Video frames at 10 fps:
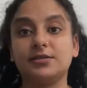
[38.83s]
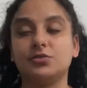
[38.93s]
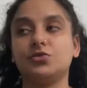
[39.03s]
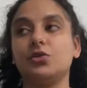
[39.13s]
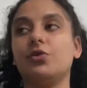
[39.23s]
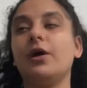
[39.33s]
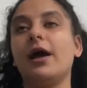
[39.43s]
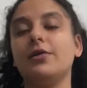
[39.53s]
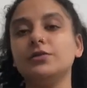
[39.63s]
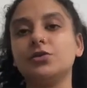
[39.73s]
So how
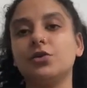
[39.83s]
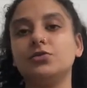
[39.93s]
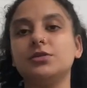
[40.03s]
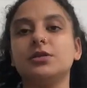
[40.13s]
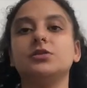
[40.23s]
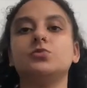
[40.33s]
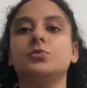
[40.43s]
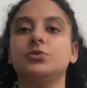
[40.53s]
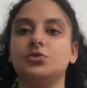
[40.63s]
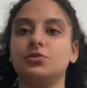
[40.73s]
this goes is we
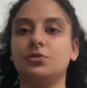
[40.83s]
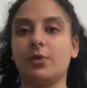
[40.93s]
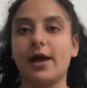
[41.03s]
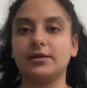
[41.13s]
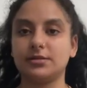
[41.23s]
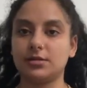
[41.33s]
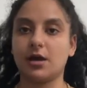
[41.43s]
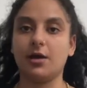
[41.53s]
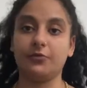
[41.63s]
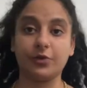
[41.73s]
would do the wax
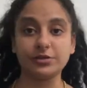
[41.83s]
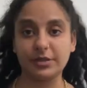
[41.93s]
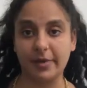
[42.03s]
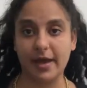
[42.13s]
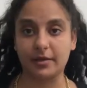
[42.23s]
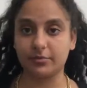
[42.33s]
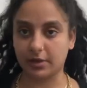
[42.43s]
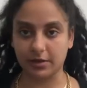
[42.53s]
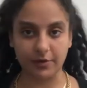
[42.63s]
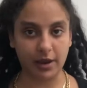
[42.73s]
front to back like
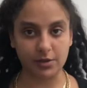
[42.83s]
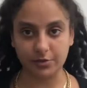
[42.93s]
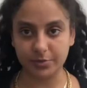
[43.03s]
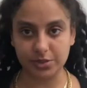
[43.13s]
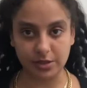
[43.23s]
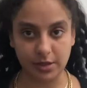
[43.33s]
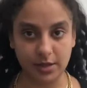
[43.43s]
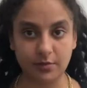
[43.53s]
a regular Brazilian.